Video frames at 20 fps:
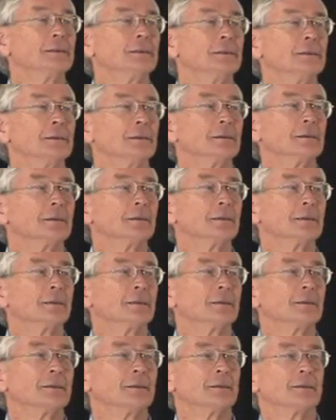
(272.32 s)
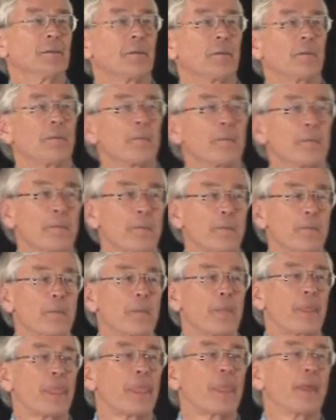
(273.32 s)
their bits forward? Is the
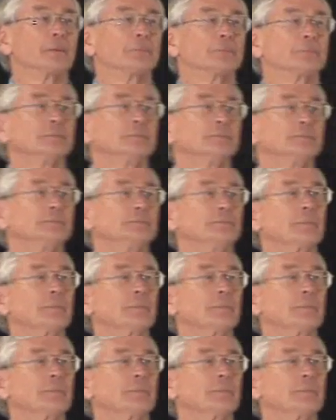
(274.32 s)
Australian